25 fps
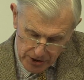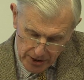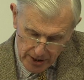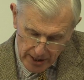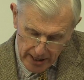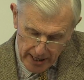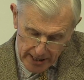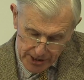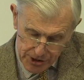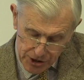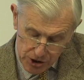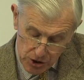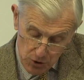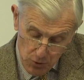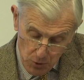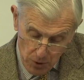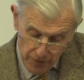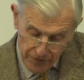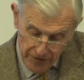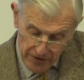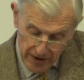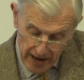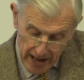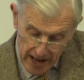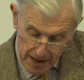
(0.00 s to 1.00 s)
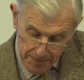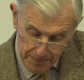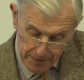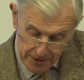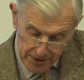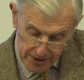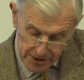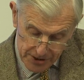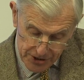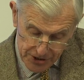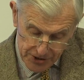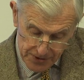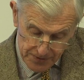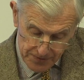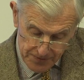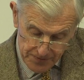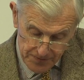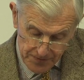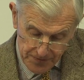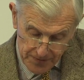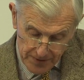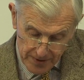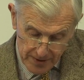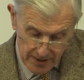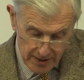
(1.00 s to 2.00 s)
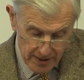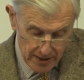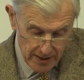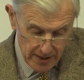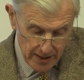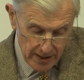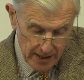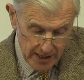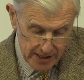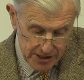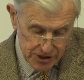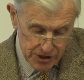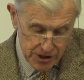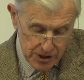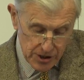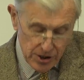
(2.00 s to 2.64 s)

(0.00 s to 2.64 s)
As too often happens, it's